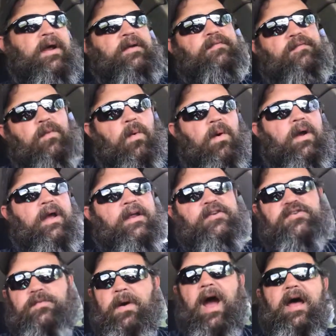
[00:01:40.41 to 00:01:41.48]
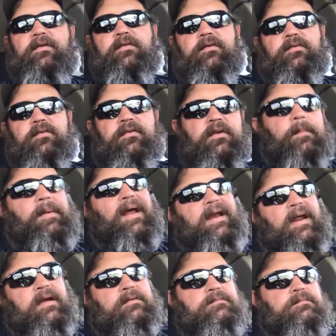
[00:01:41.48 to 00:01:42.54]
to 4 inch risers,
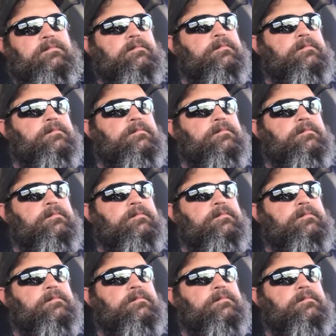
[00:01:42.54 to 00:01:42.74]
depending.